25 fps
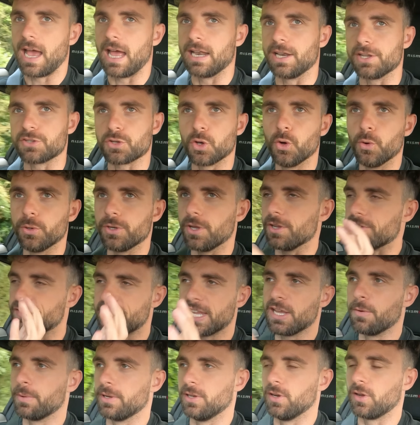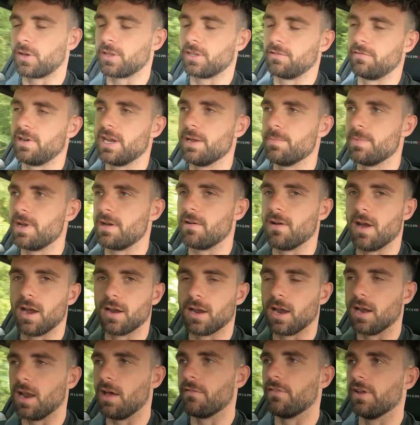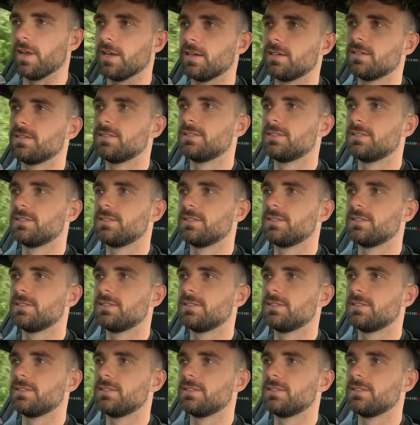And it's all you see when you look in the rear mirror, and I love it.